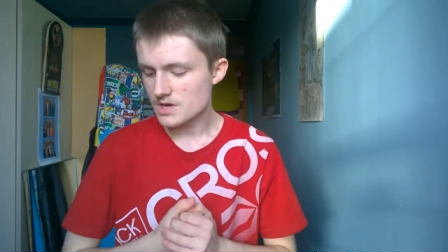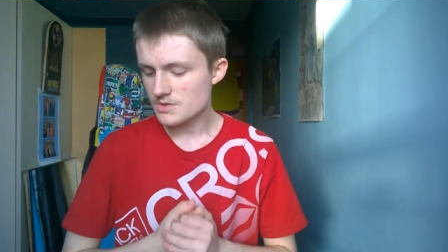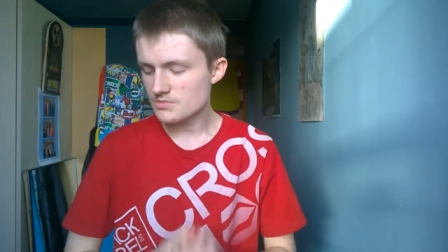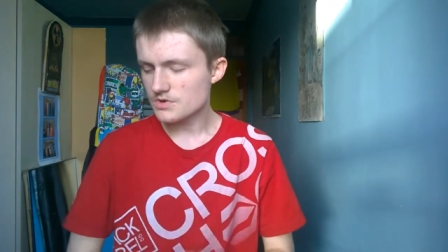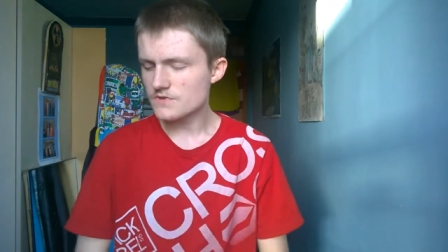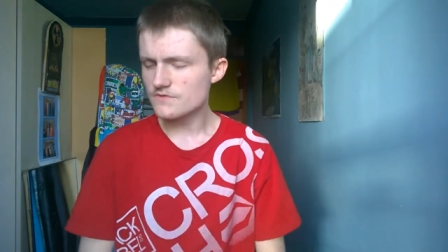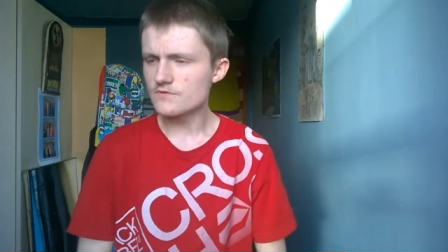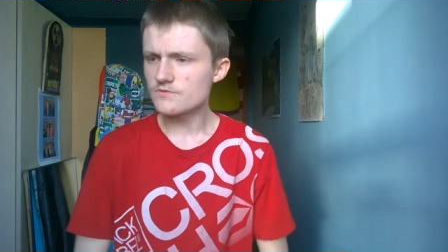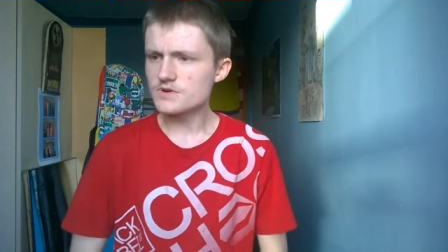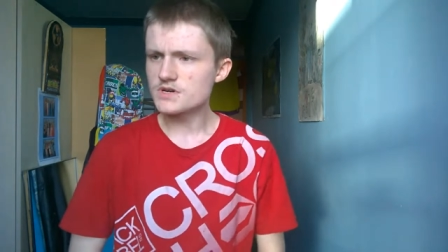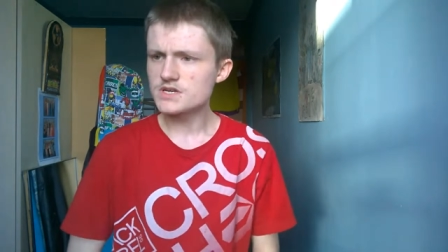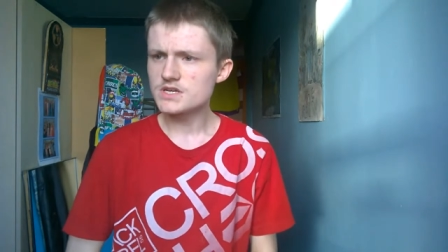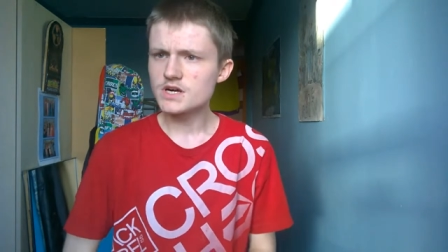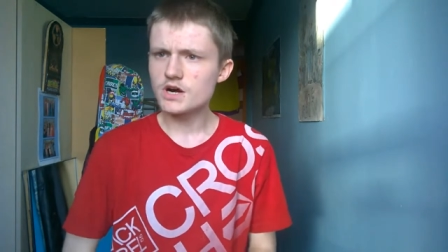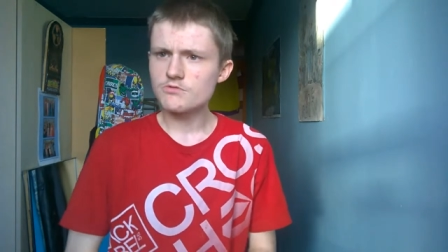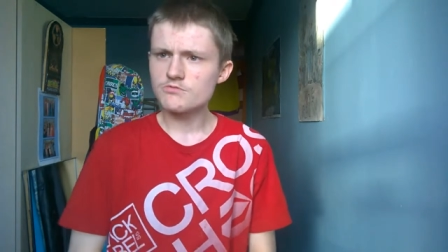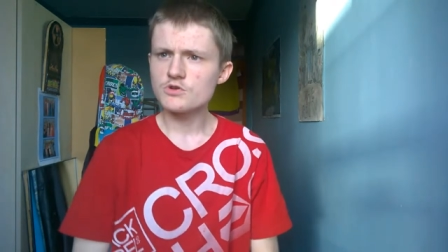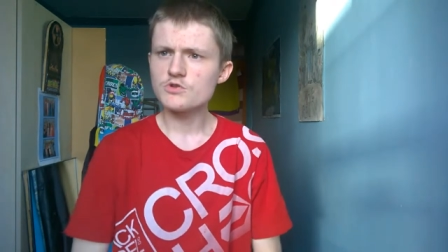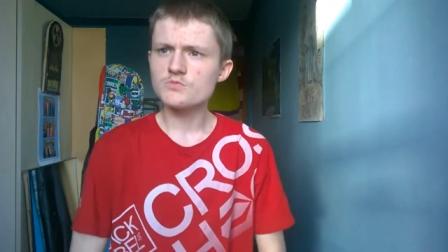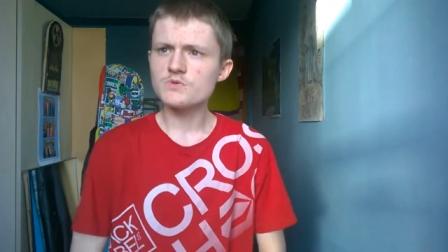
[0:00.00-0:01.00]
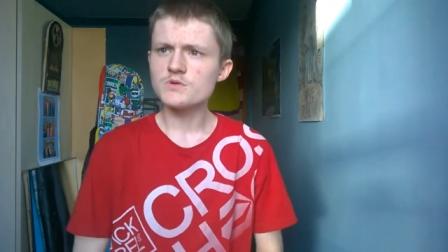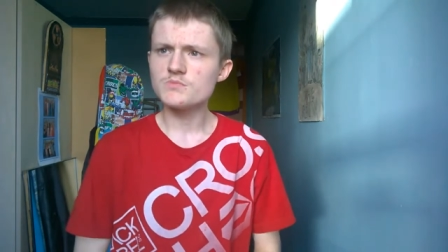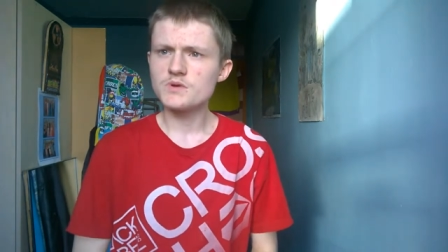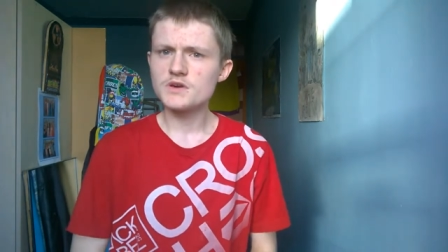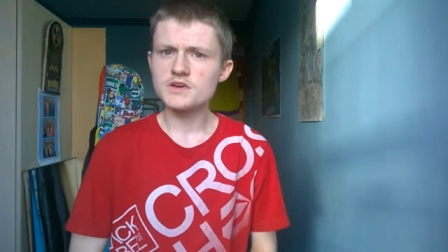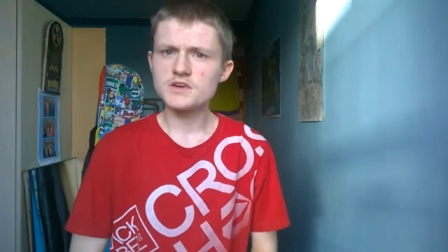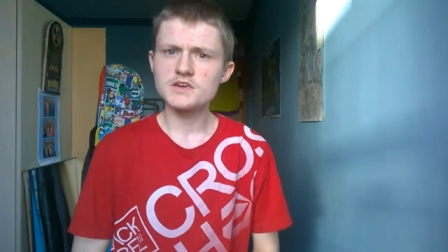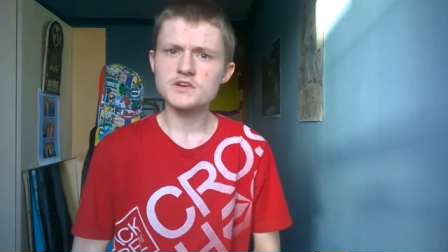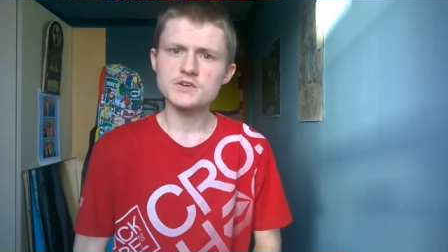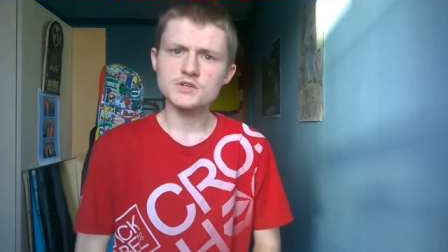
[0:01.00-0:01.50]
But either way, I will be
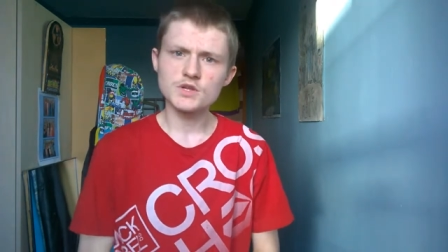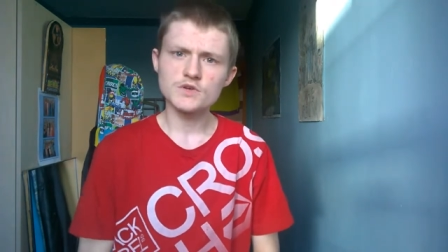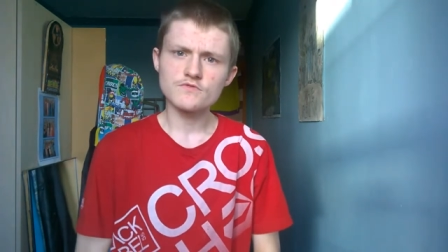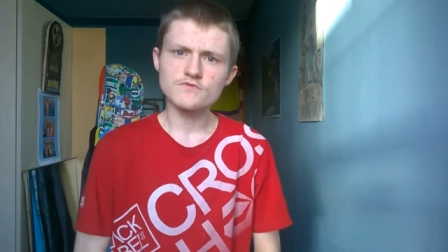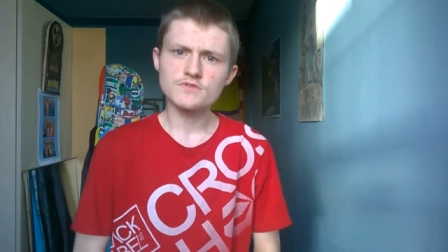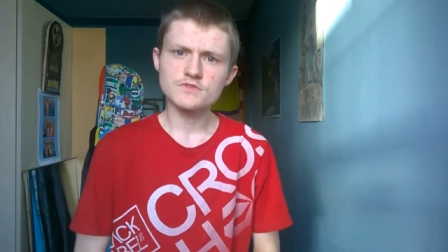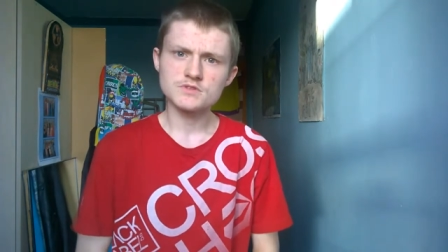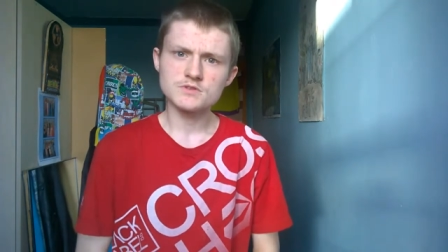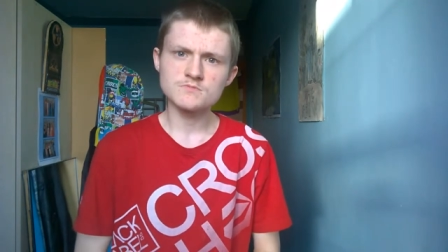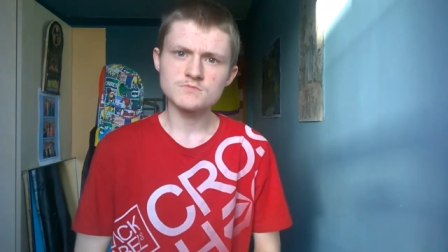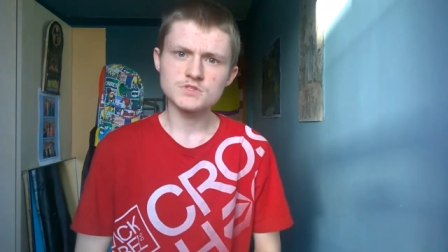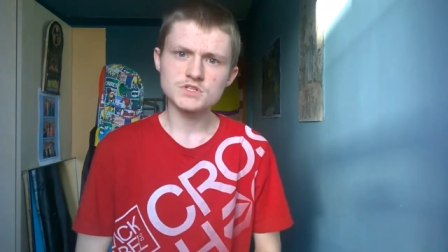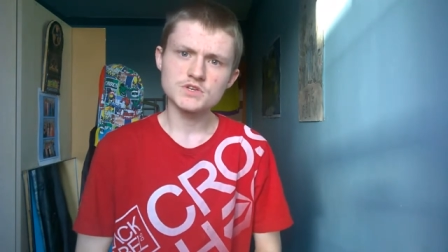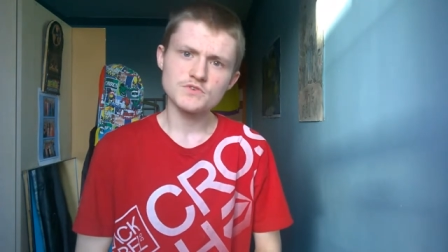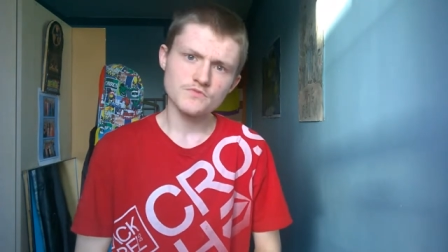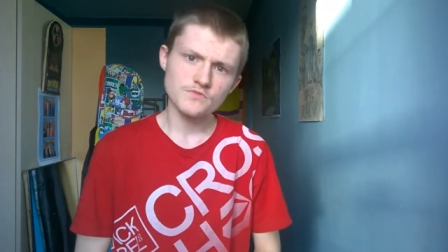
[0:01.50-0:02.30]
making another SMG